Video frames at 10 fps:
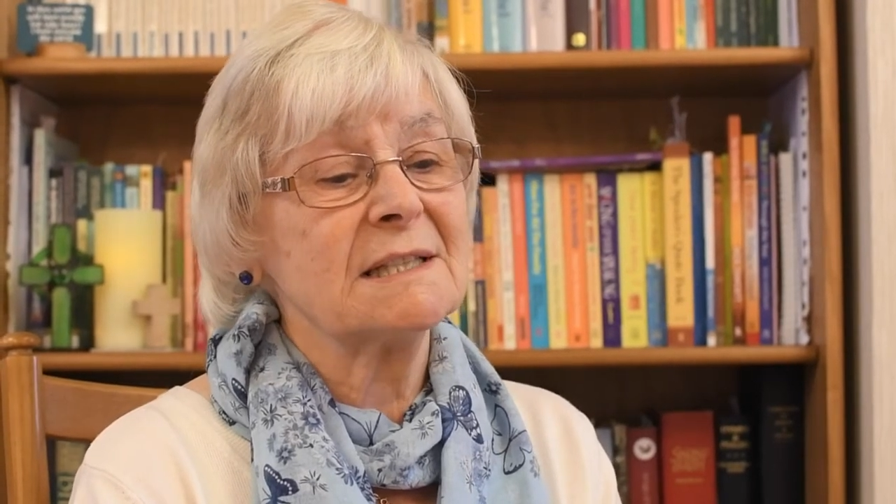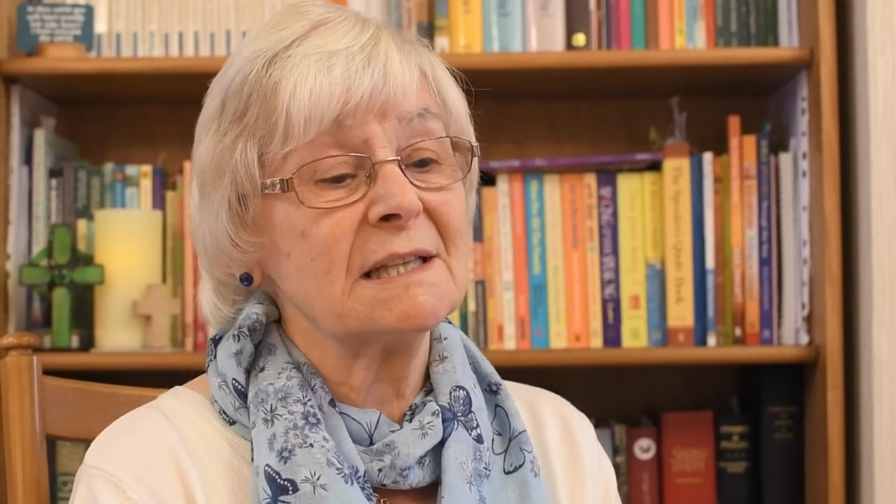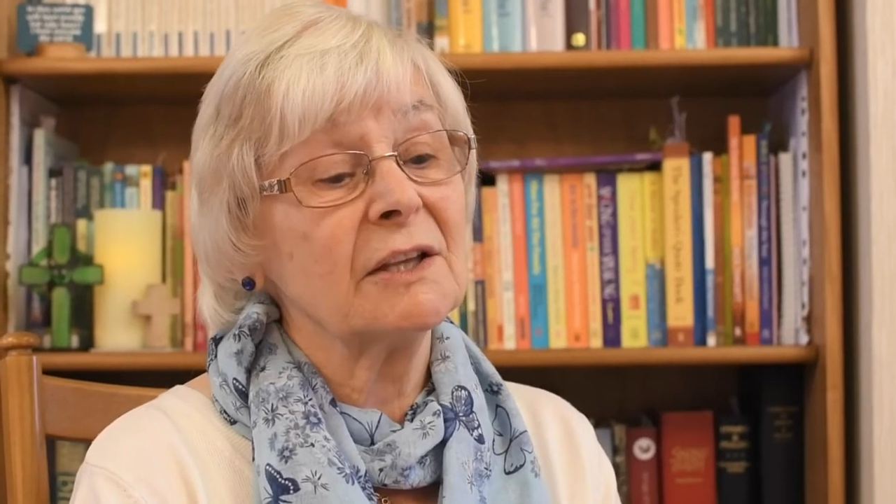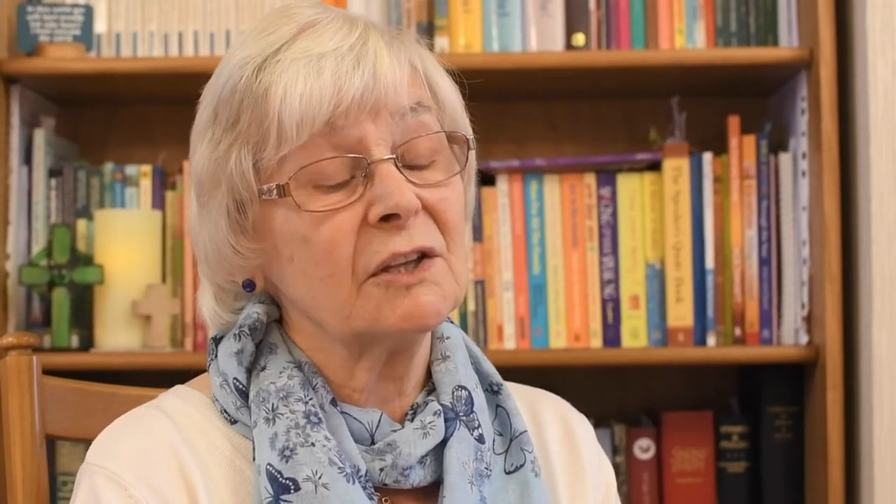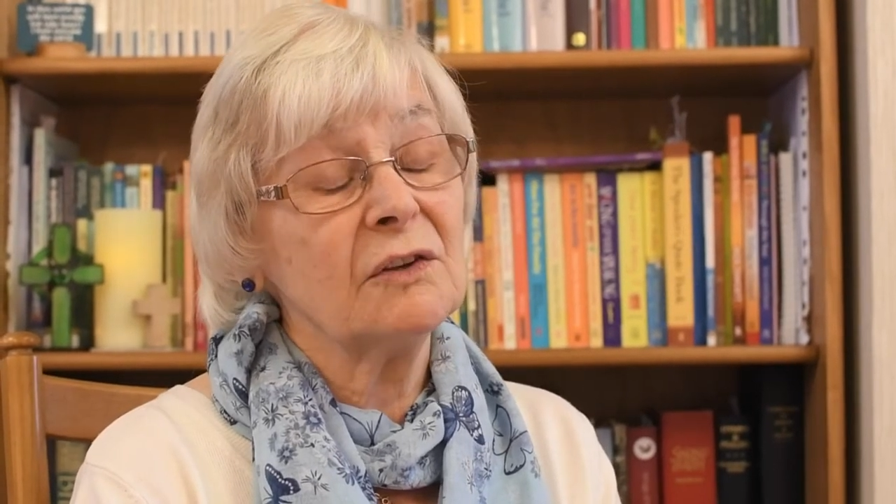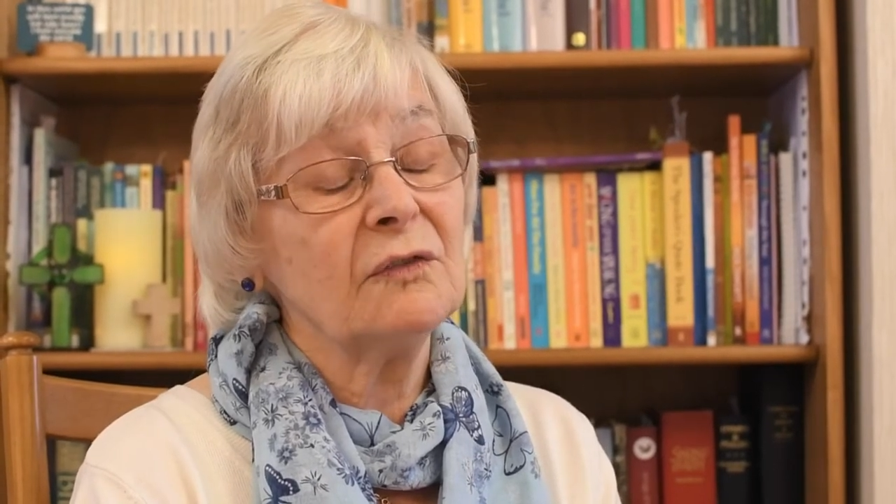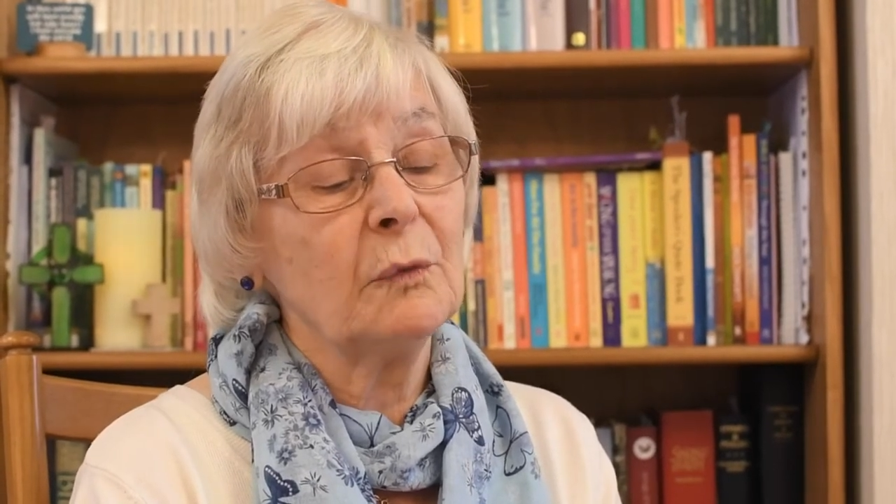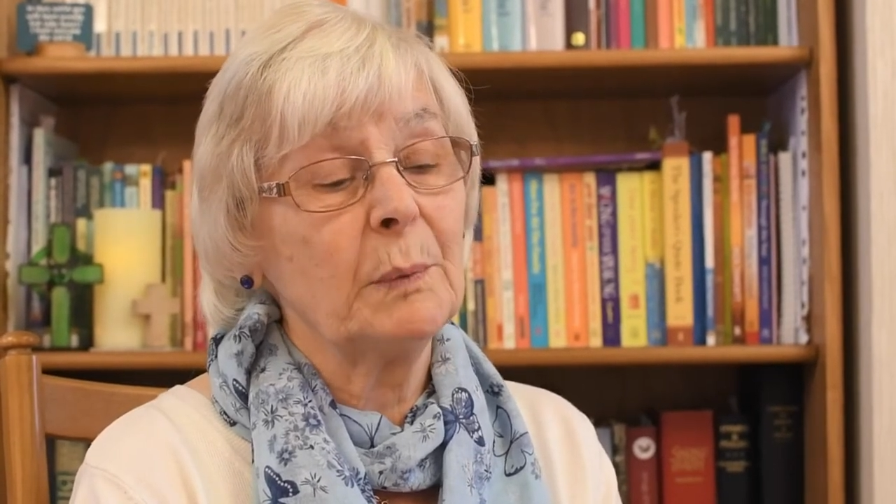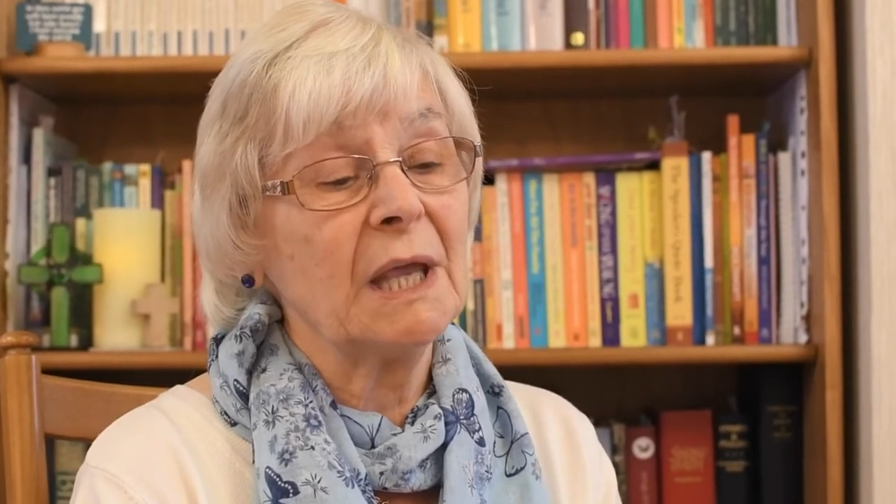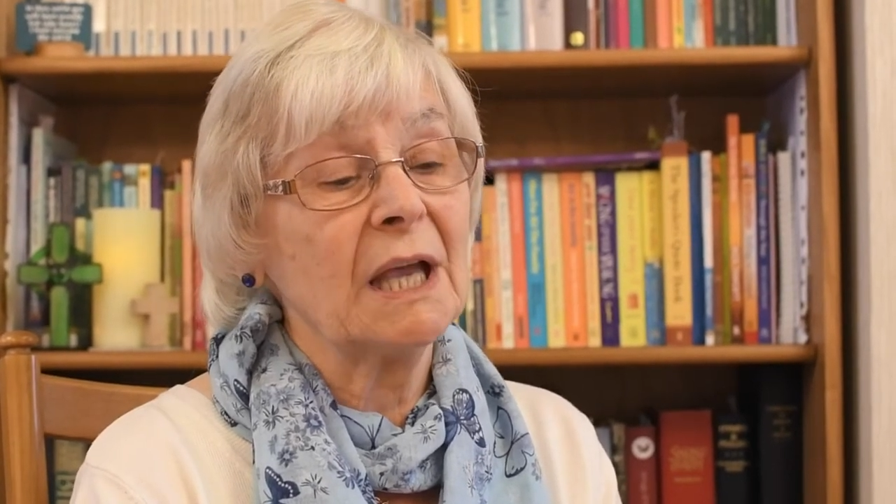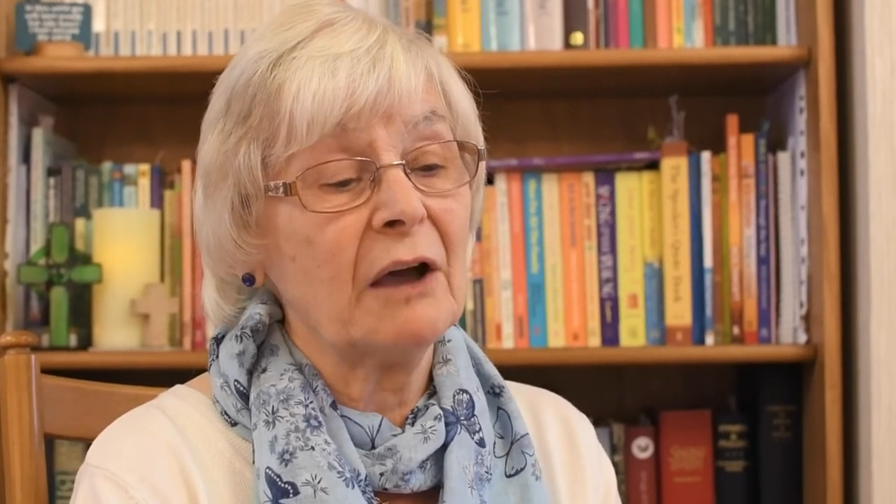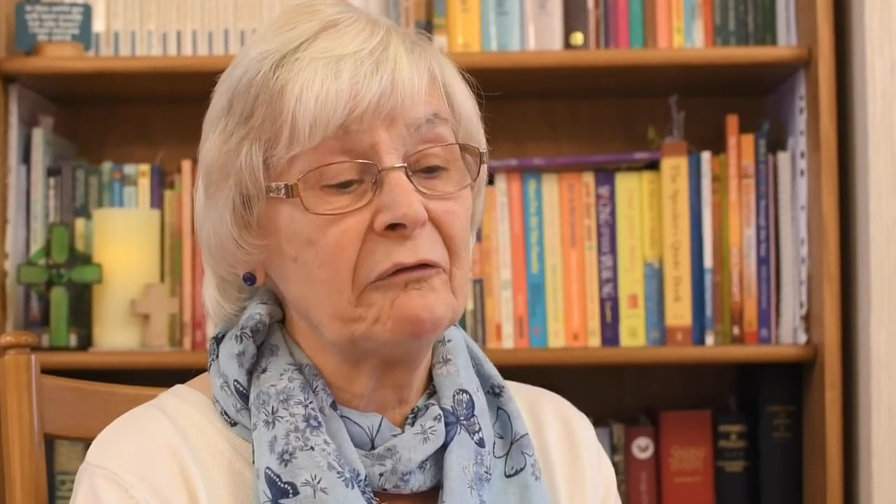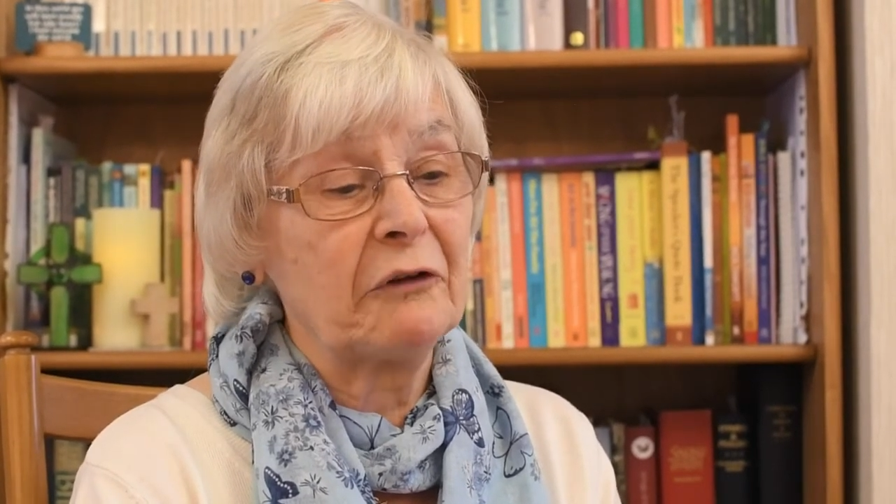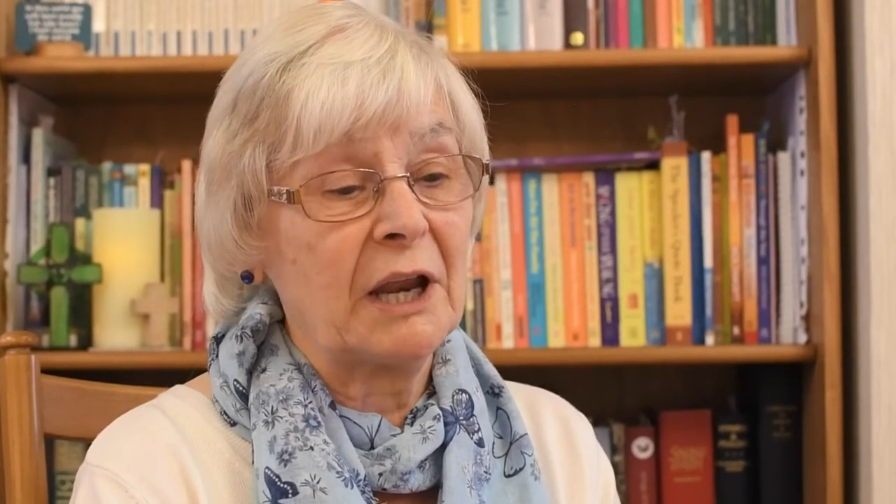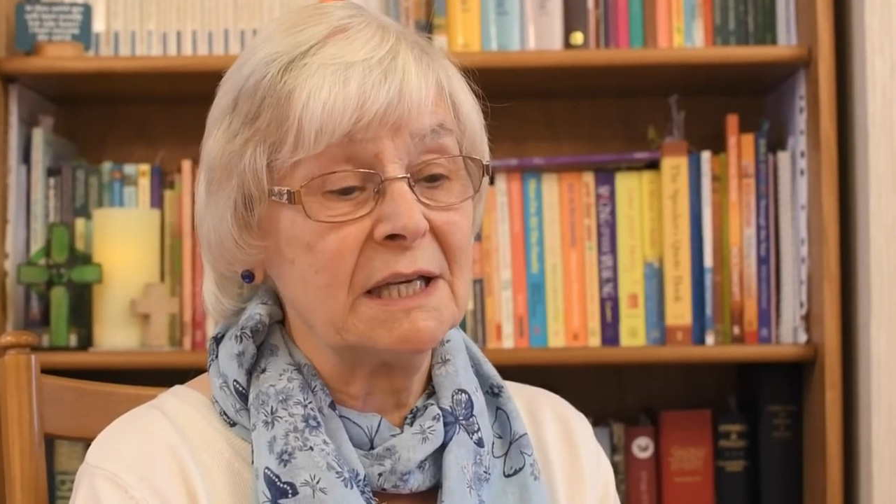thank you for being our
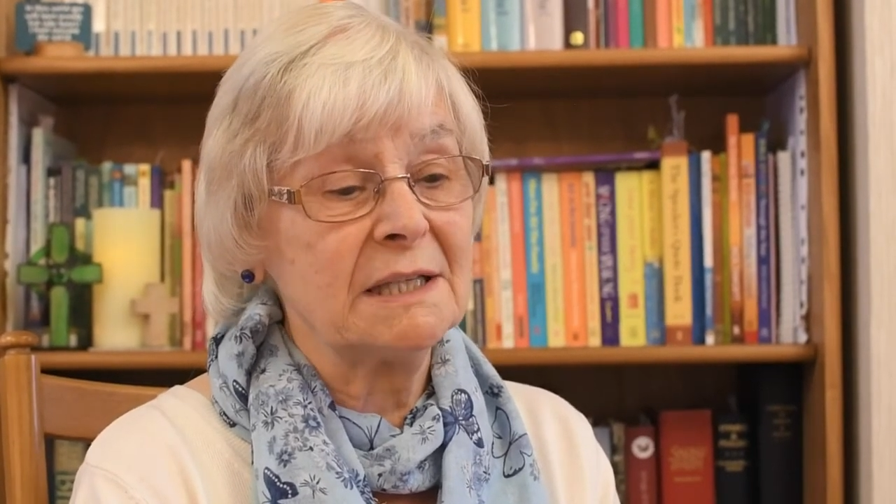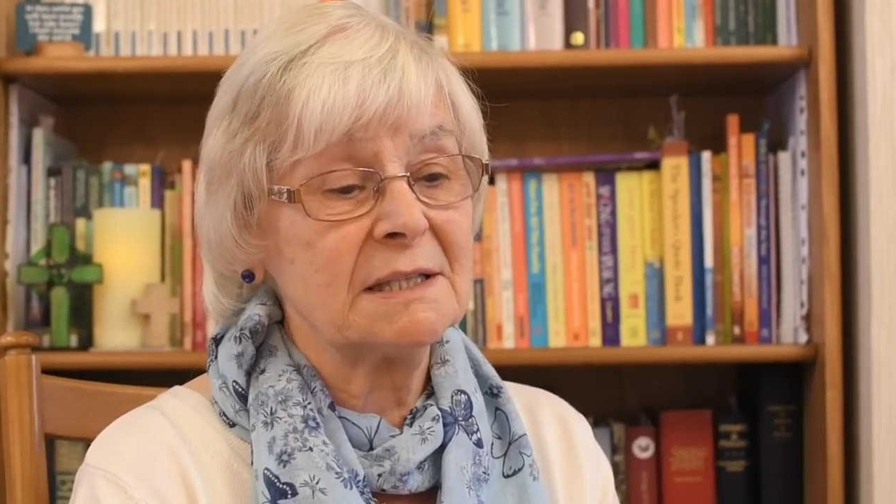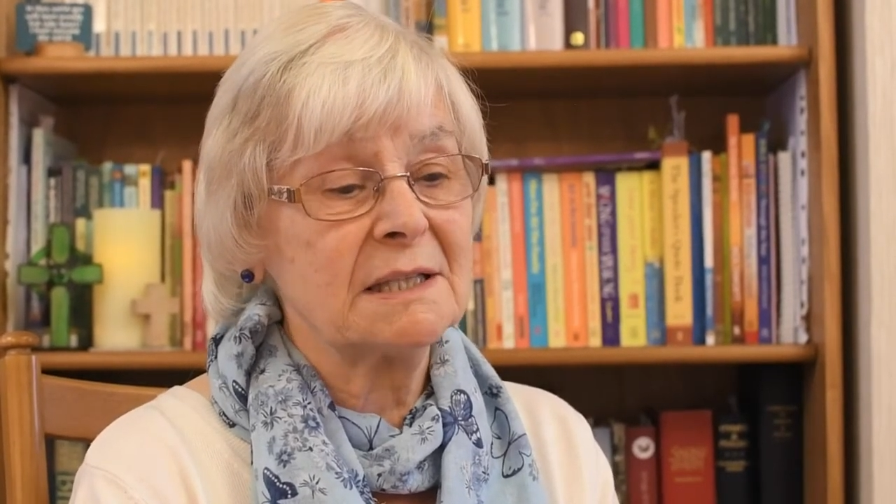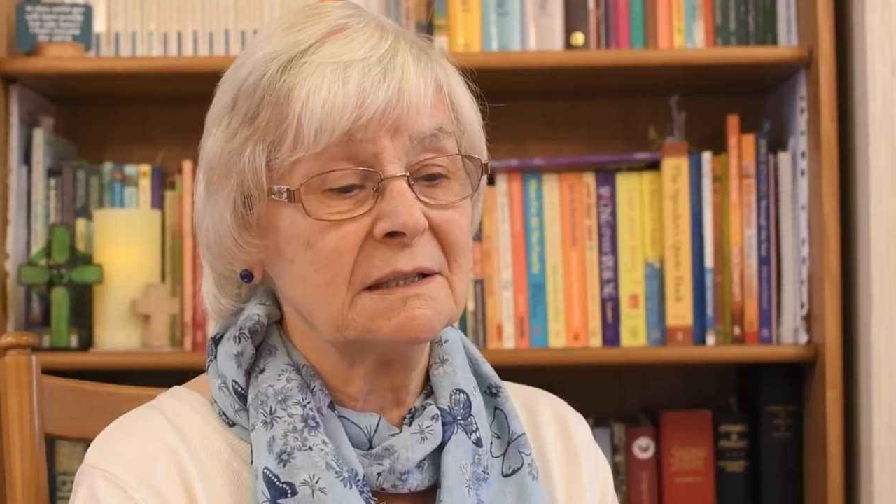friend.